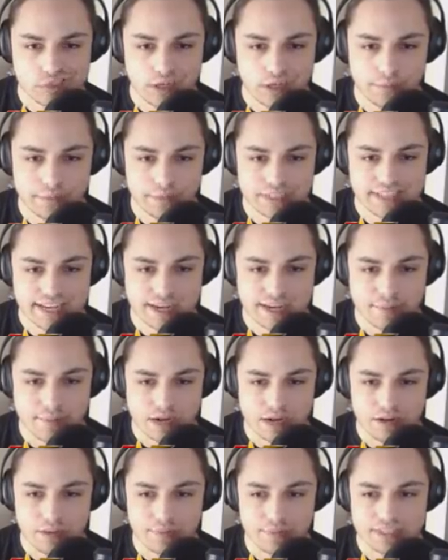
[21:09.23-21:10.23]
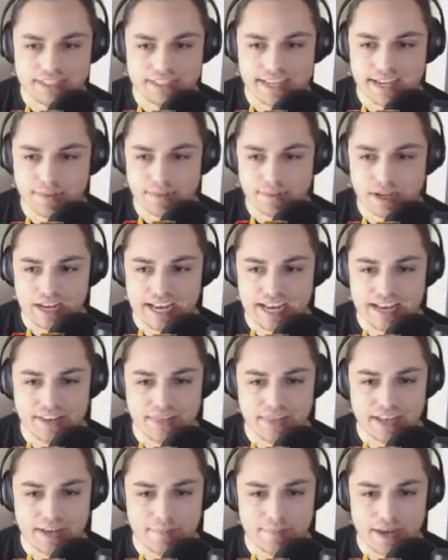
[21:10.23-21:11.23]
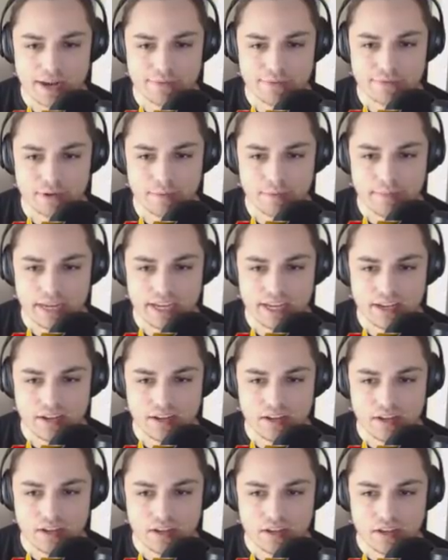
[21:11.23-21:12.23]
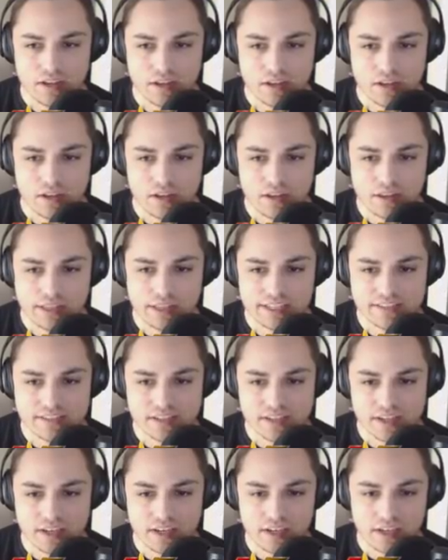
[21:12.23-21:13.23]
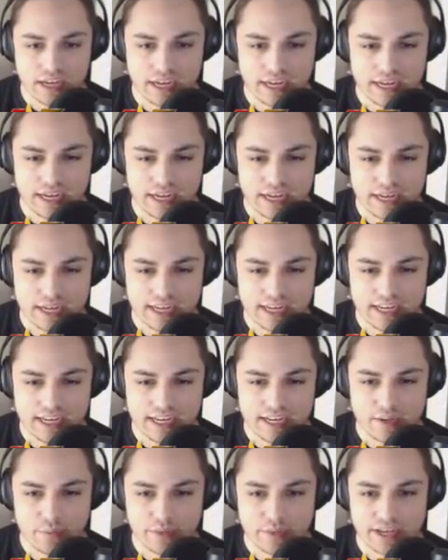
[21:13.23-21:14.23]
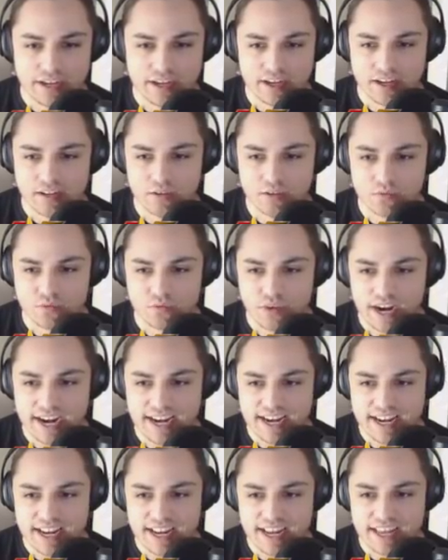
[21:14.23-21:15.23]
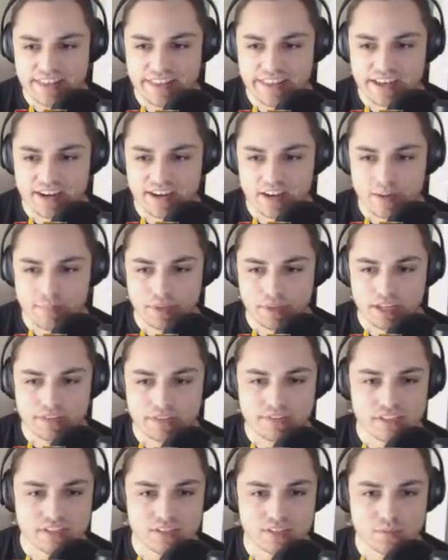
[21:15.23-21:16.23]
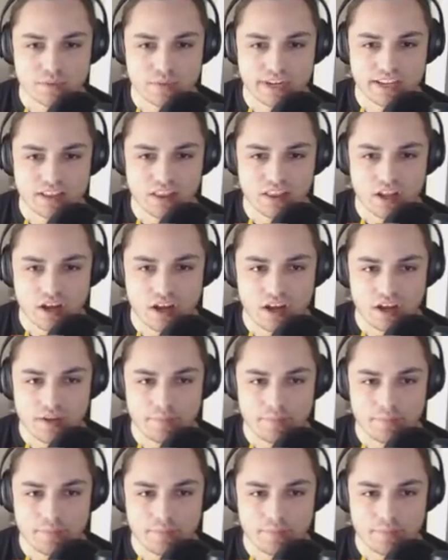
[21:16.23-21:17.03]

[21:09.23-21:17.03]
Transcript: I'm going to take him out. I'm going to take him out. I had to think about it for a bit. Let's see. Uh, we got righty and then a couple lefties. Let's bring in Law.